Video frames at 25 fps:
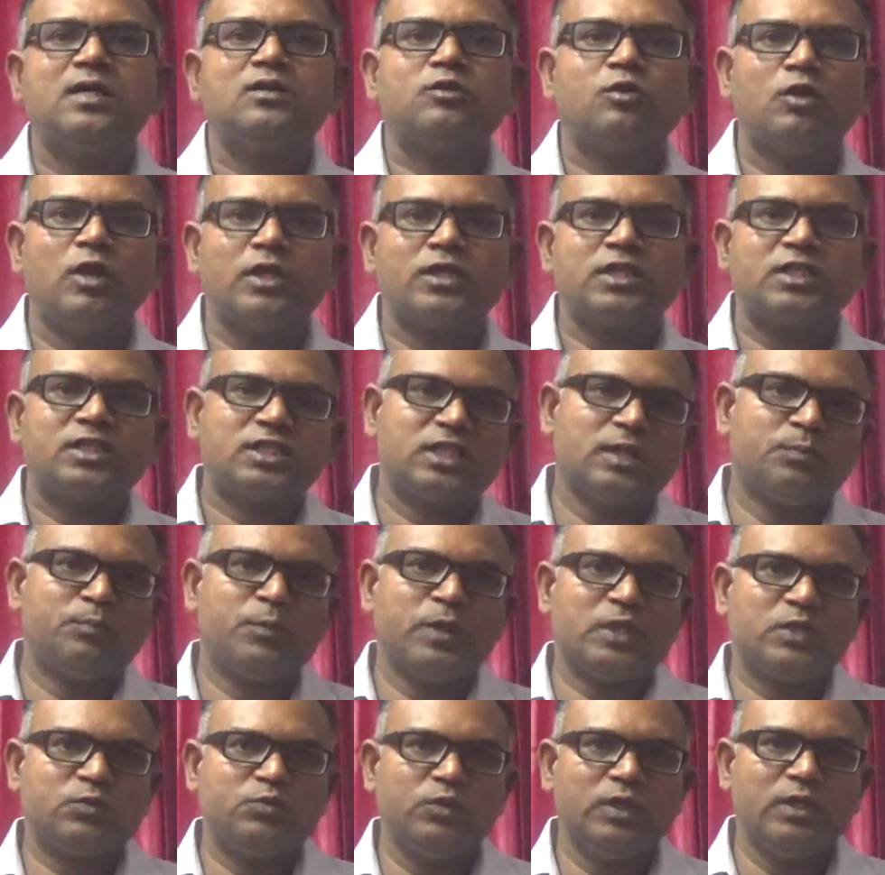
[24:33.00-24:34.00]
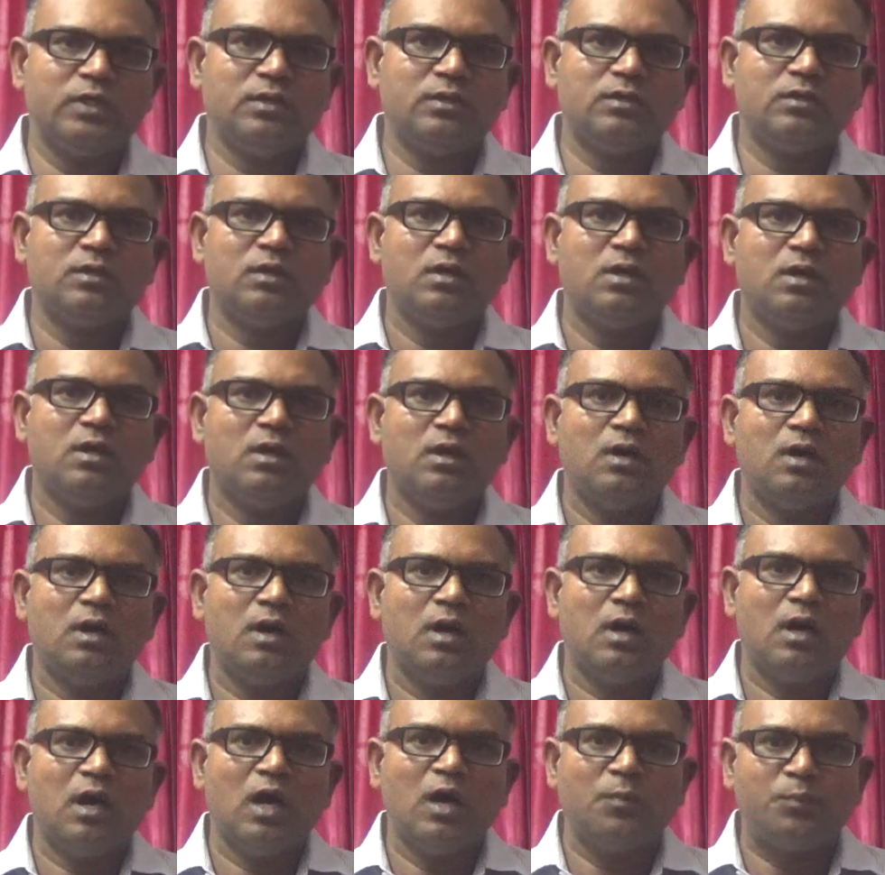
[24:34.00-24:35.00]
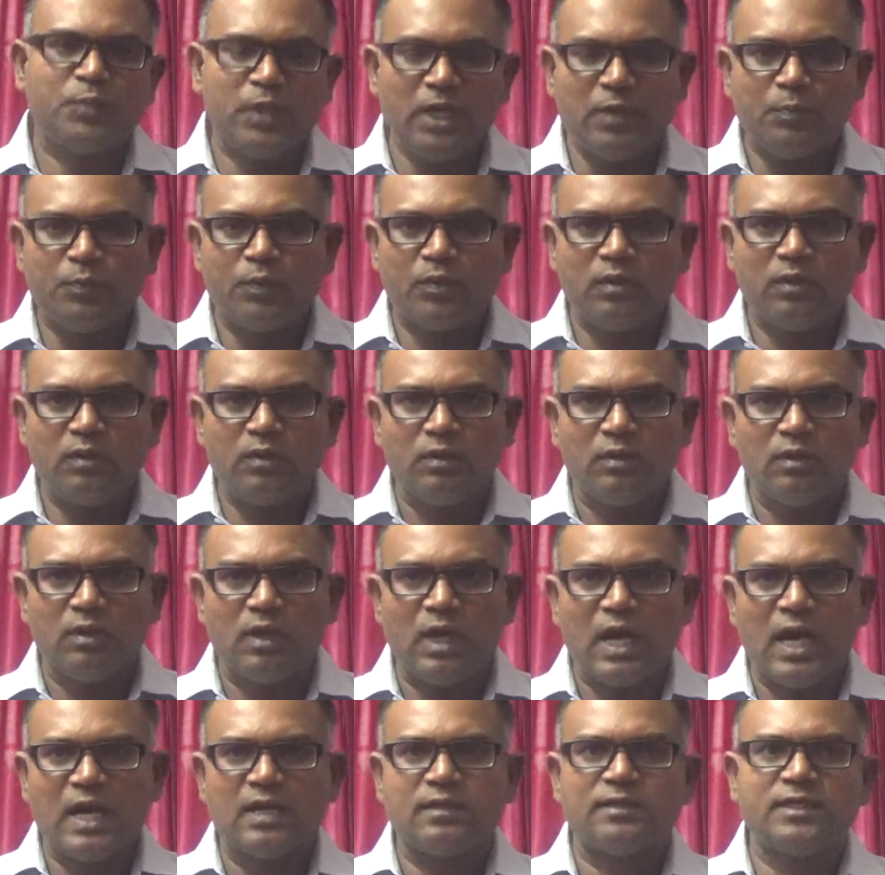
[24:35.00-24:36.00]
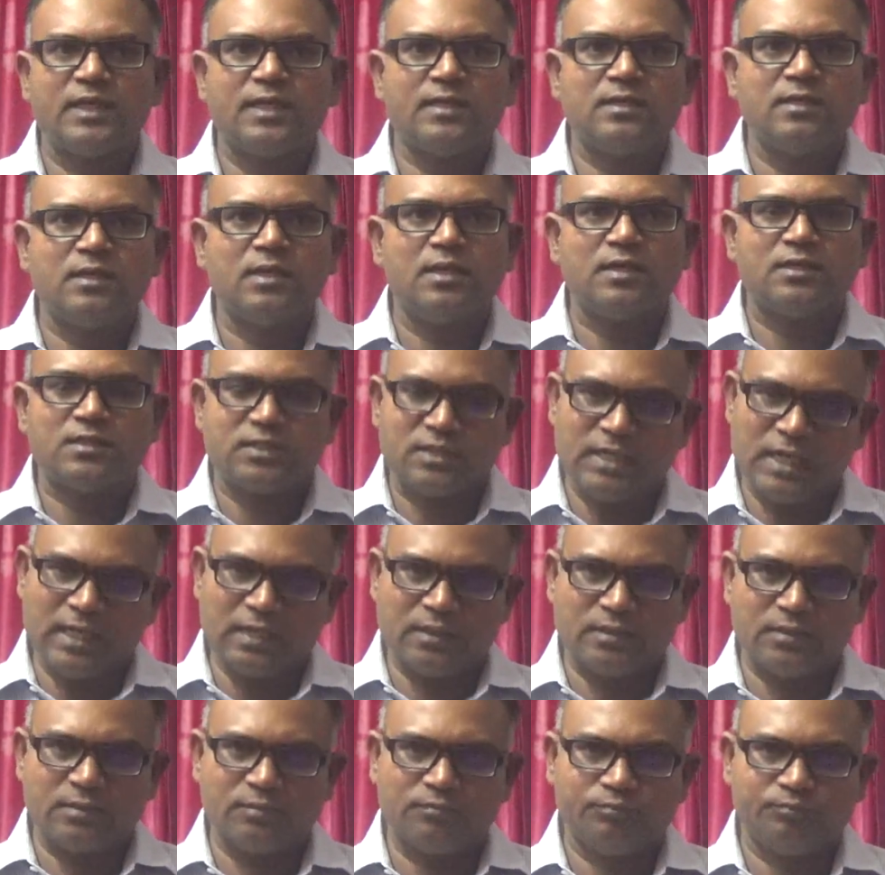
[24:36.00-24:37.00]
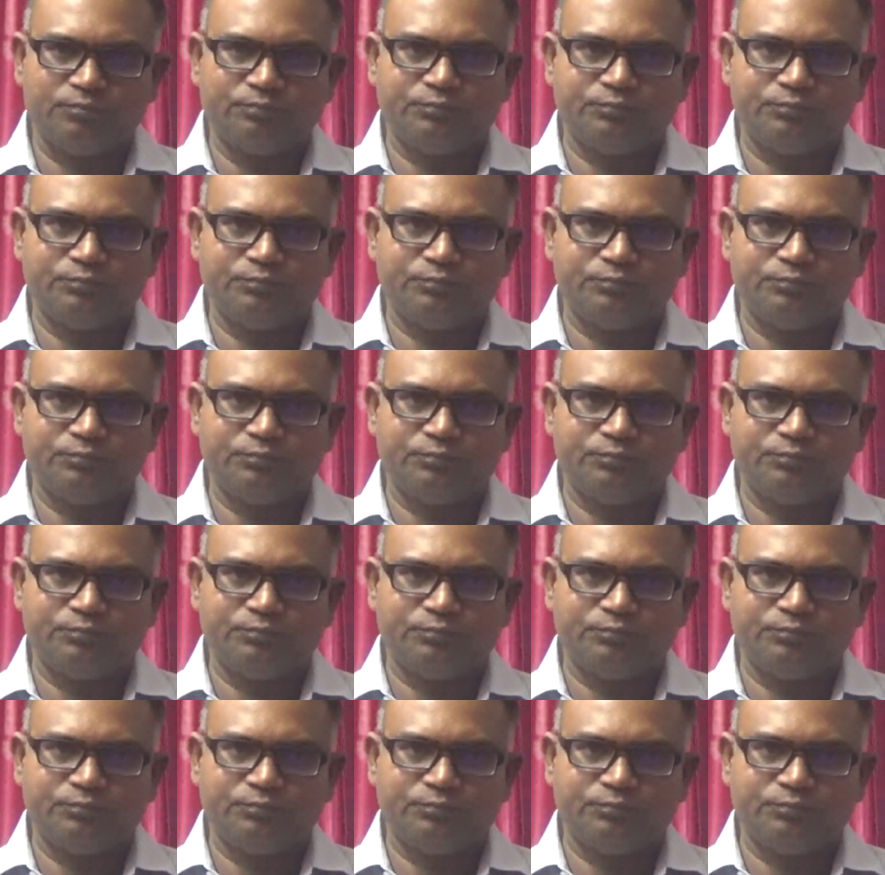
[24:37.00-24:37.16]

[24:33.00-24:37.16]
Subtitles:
relationship between a people and their state.